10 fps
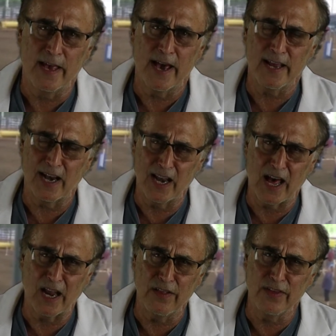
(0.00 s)
and a
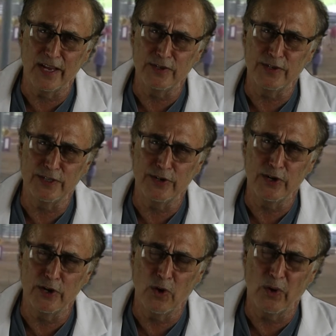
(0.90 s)
lot of the entries that
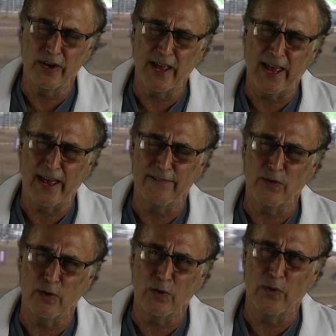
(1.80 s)
you're going to have
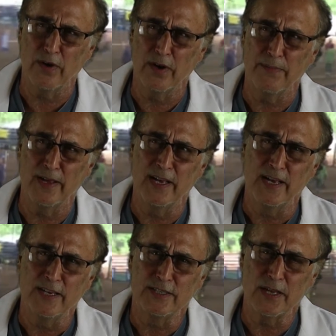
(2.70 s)
are going to be
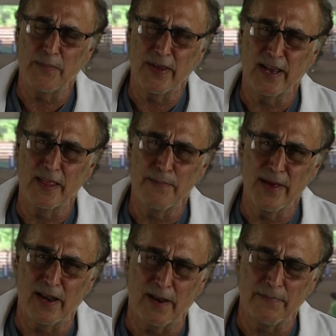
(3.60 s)
something in the
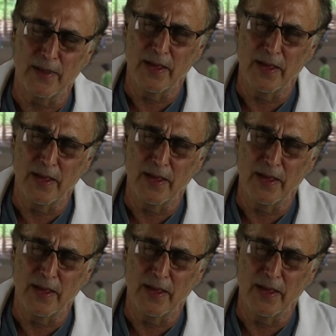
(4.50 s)
middle.